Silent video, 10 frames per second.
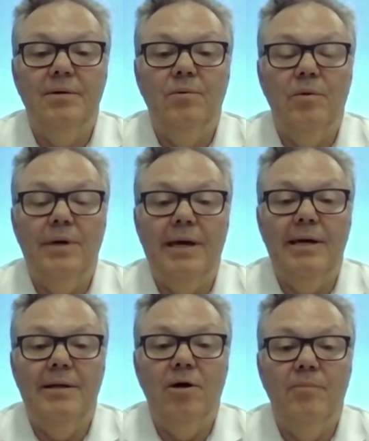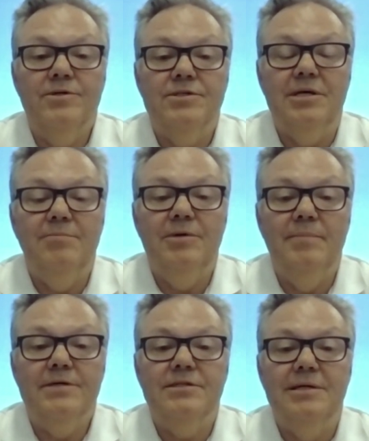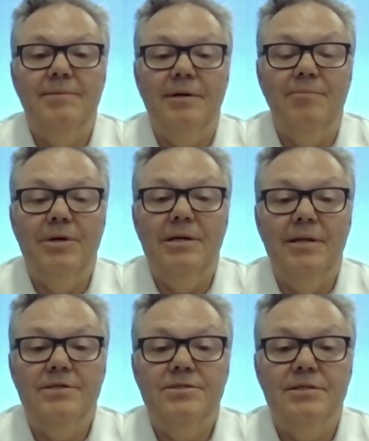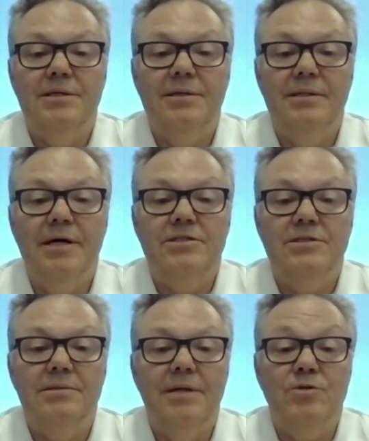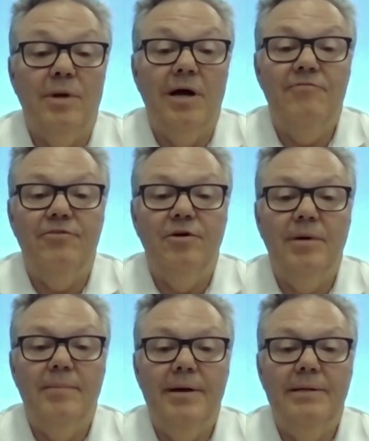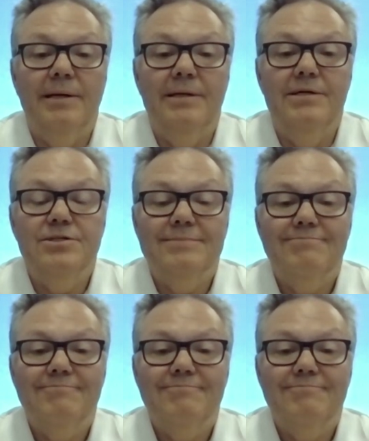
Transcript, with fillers: what we can to help this team be the best team it can be, and that's uh, that's uh, that's what I feel my mandate is.